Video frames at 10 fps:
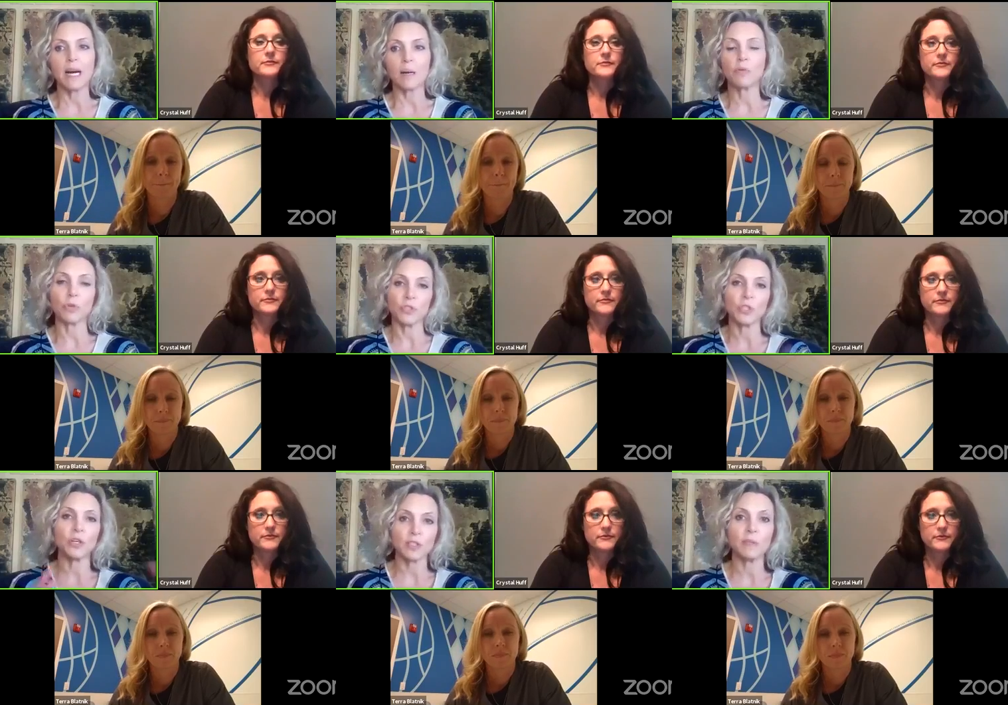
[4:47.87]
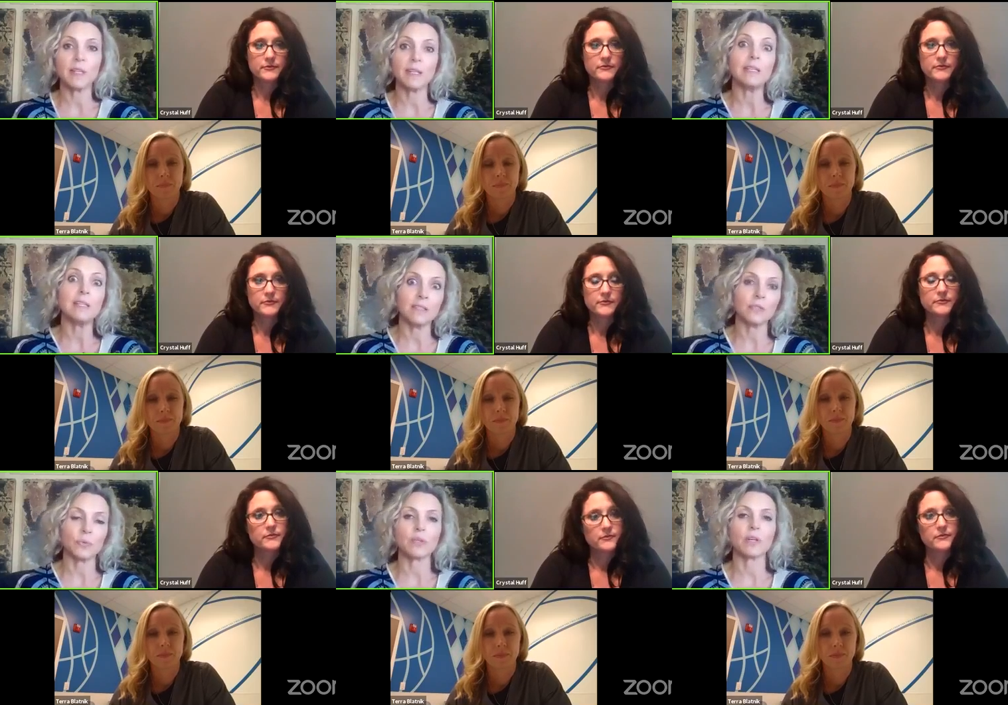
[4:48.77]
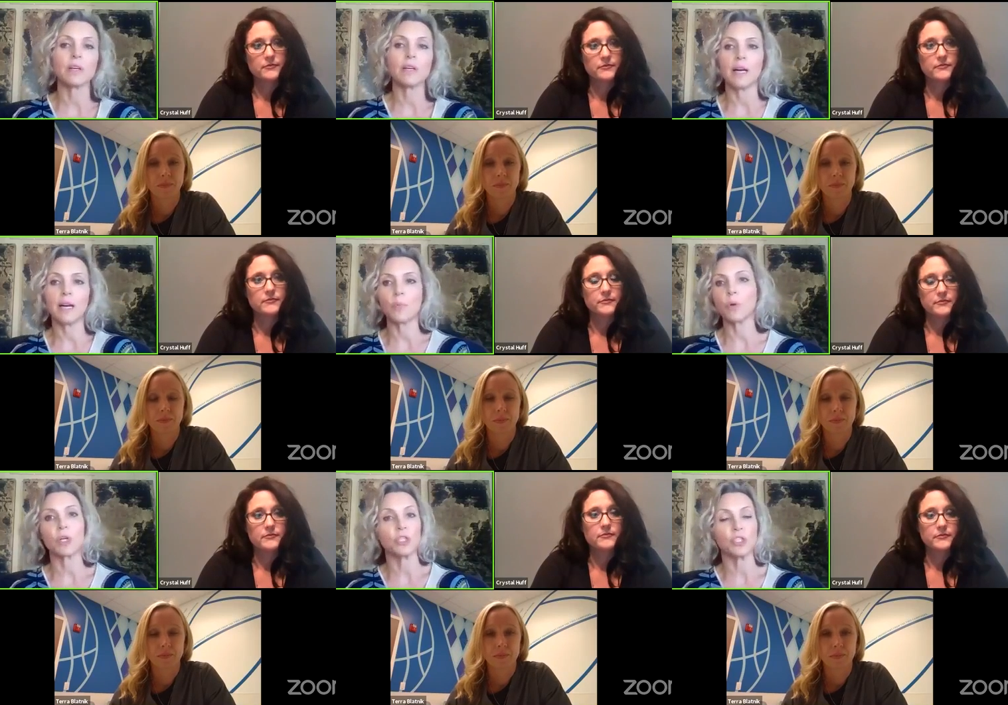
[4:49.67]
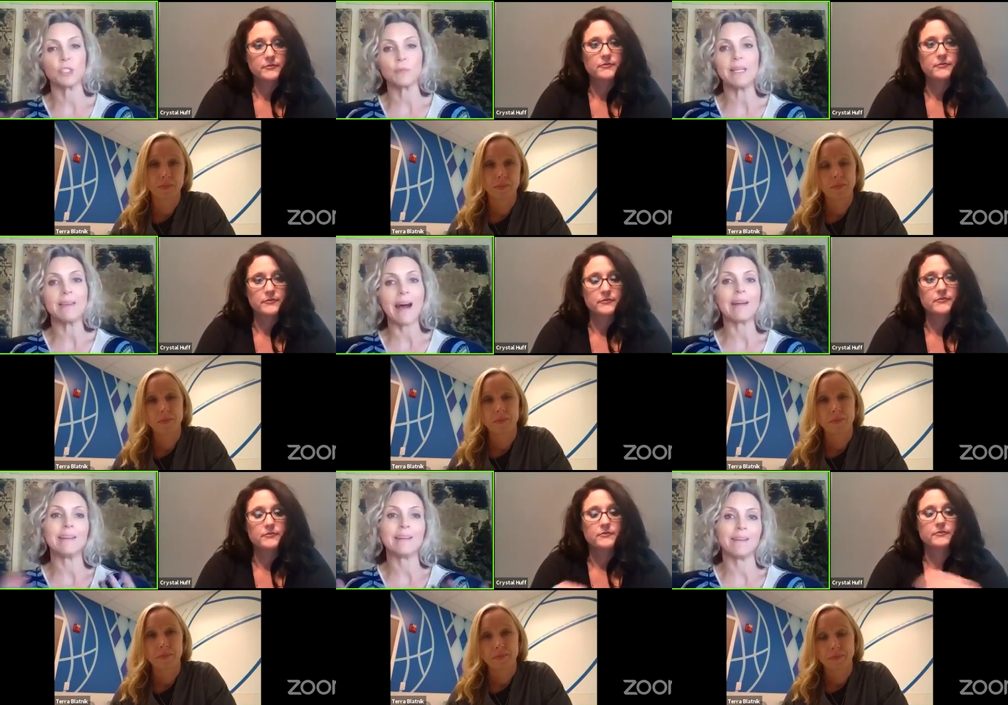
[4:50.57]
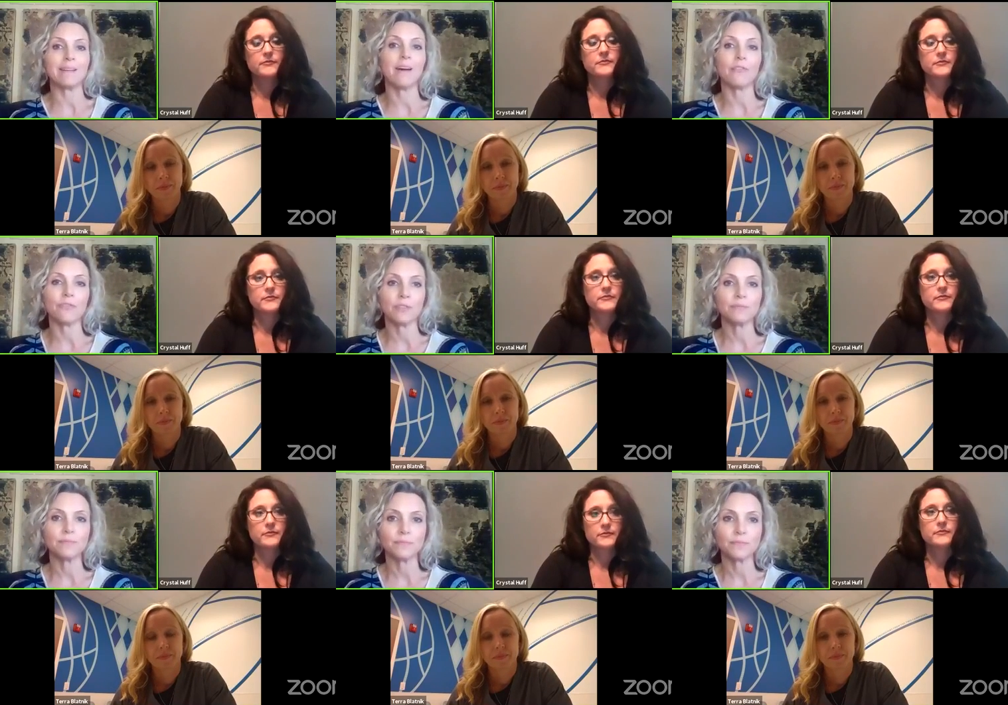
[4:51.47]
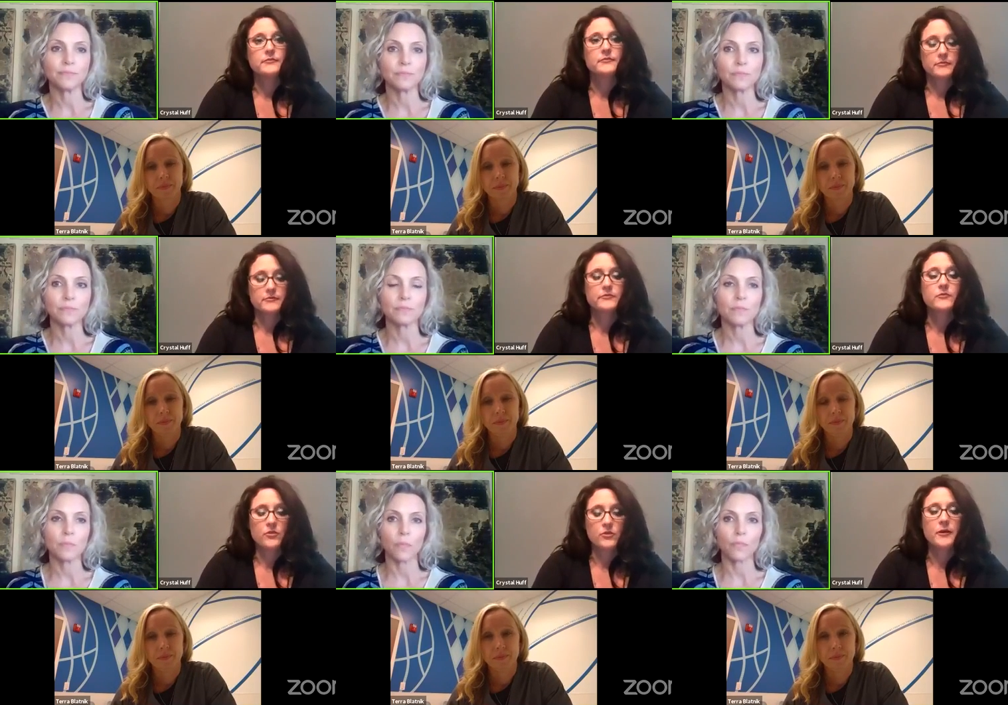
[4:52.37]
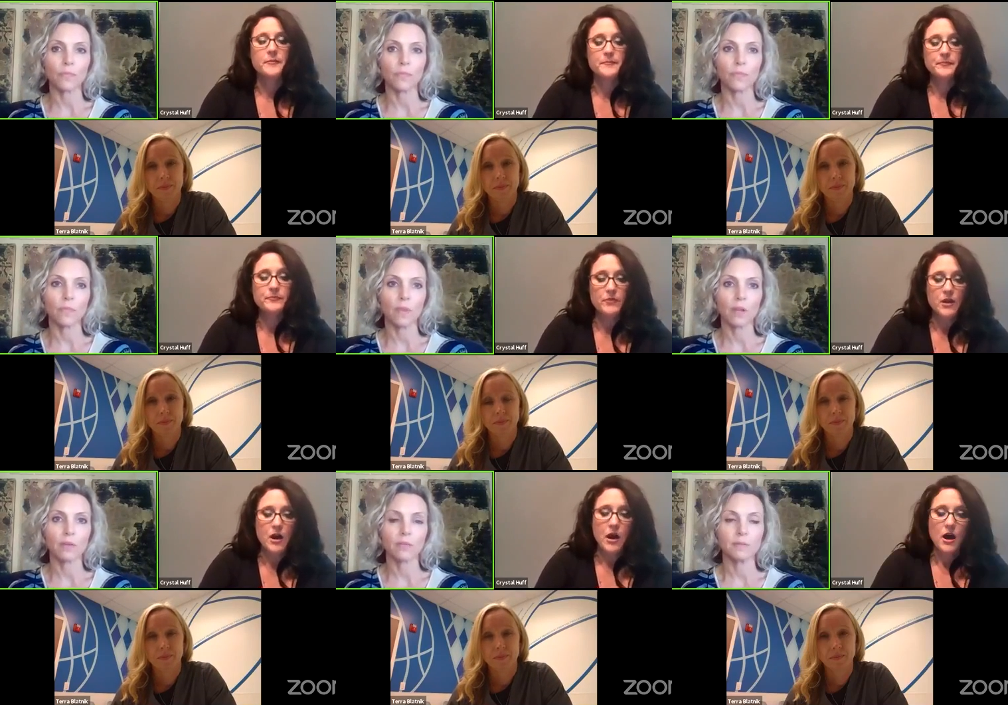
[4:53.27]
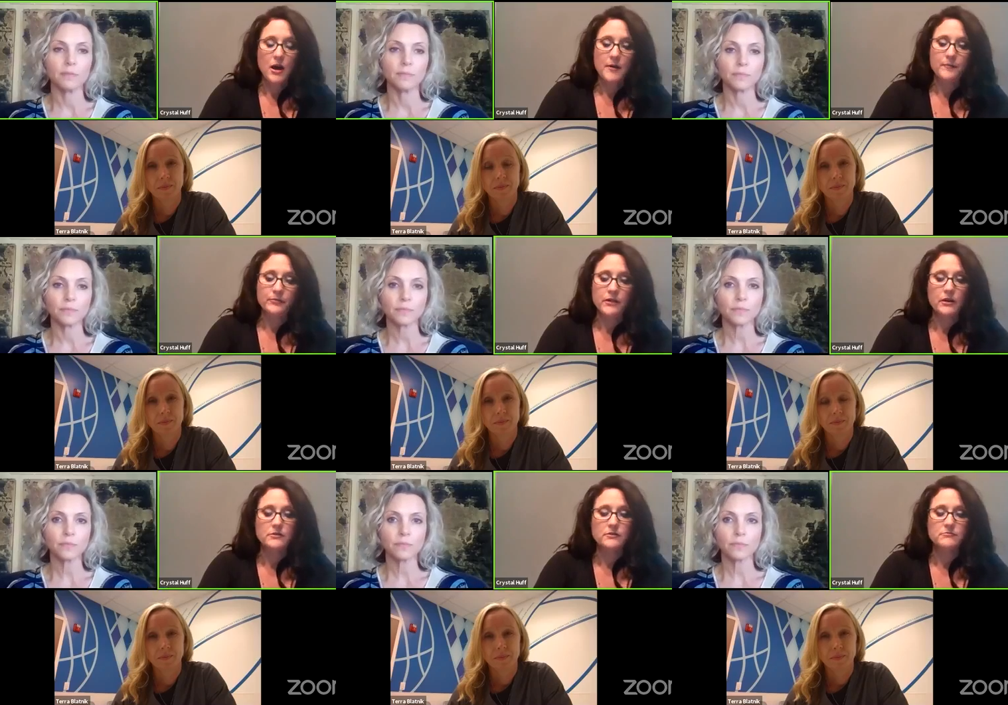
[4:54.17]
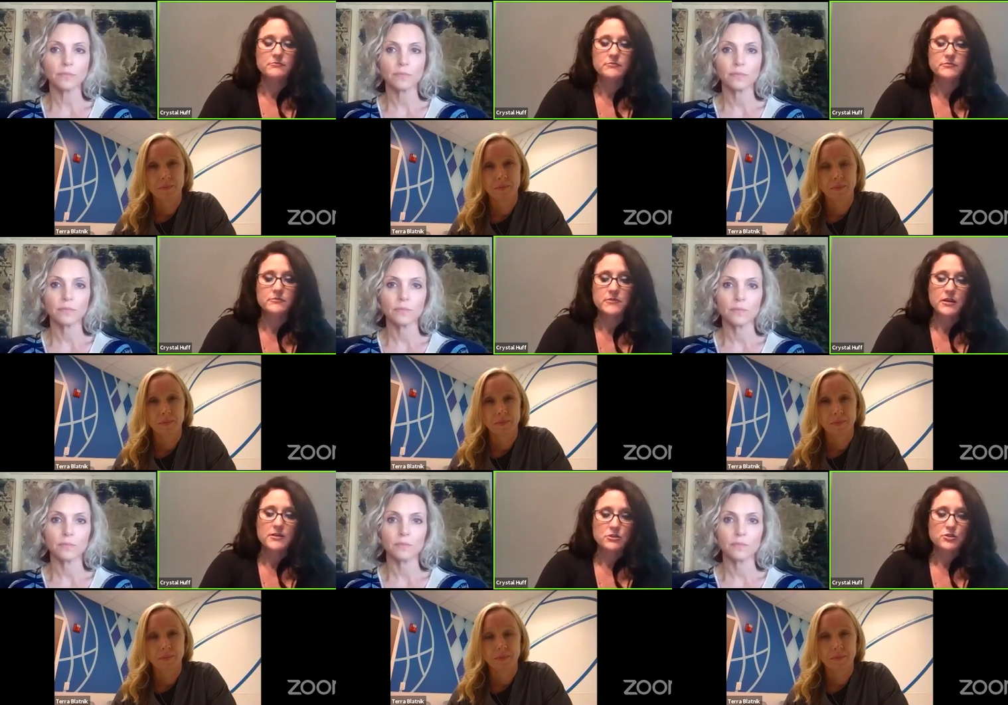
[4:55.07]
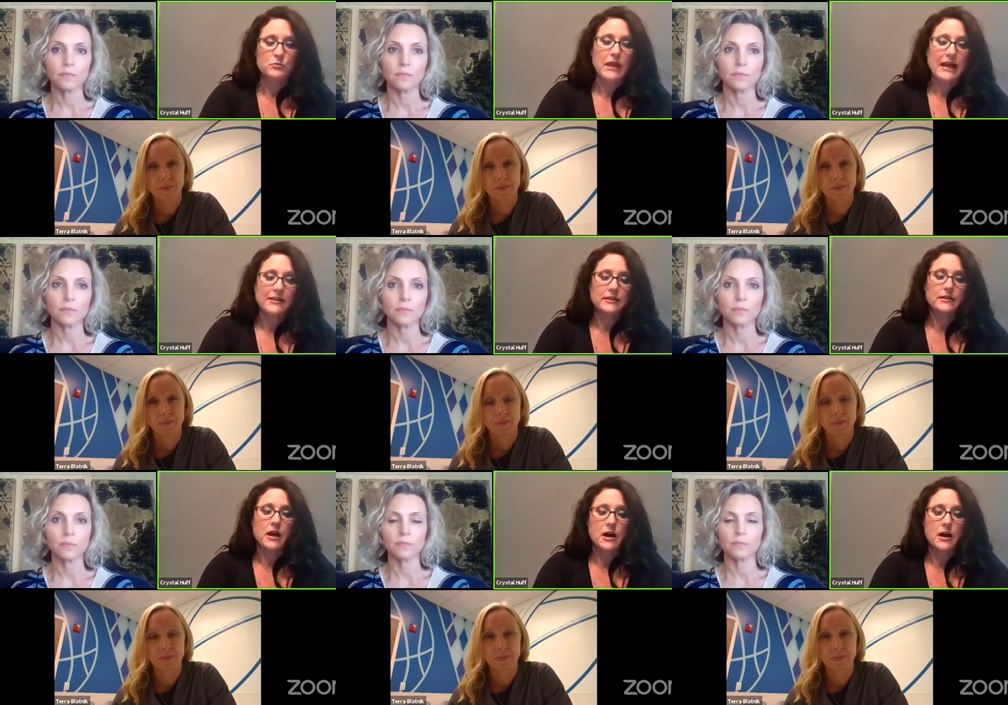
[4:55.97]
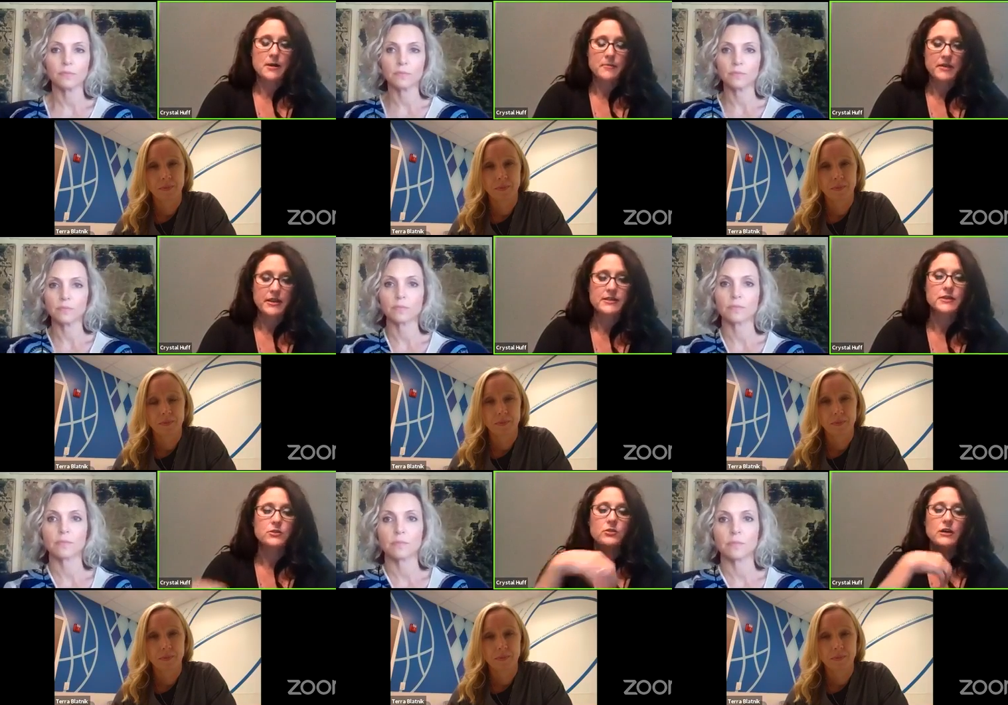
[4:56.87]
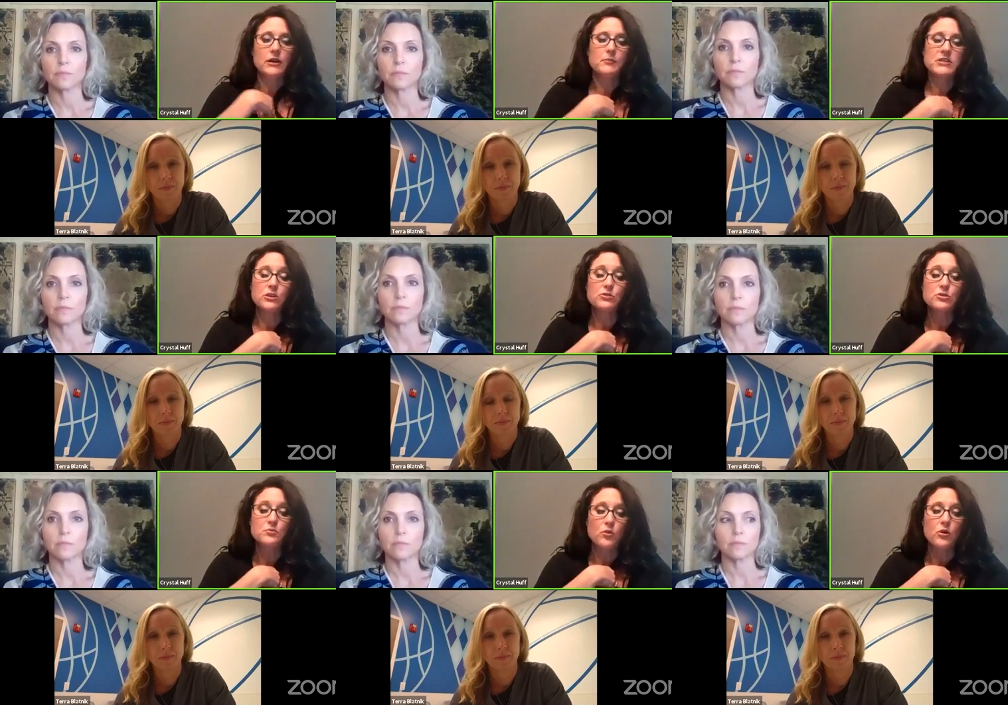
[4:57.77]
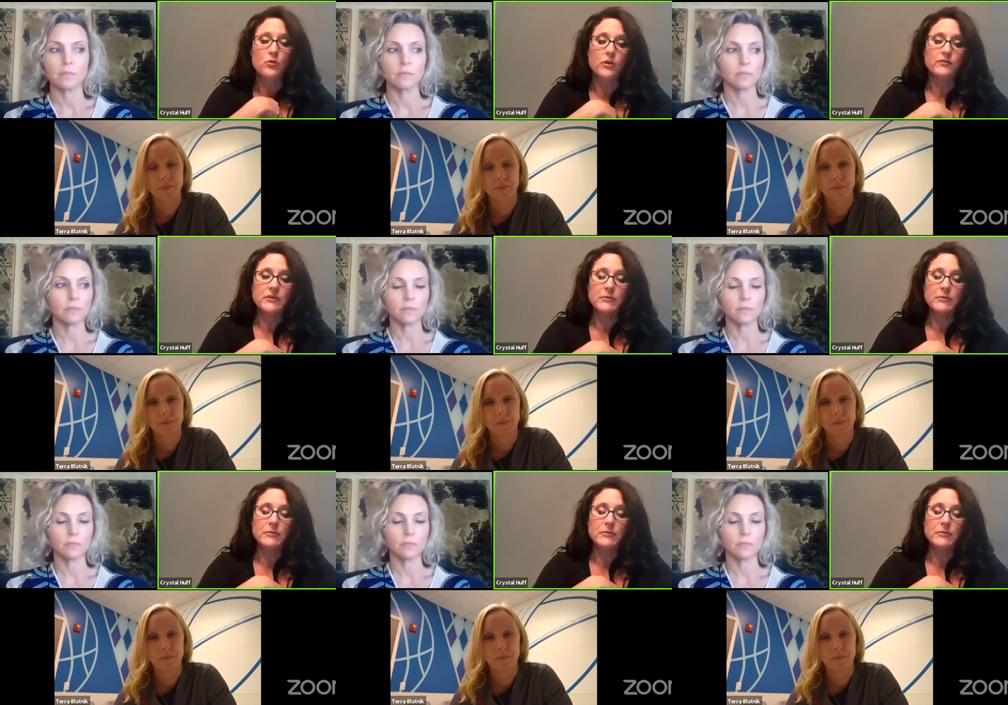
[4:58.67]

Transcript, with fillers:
Speaker 1: Um, of course, it could also be that eating disorder, um, or could just be not eating enough.
Speaker 2: Okay. Um, uh, Dr. Blatnik, is there a particular sport where a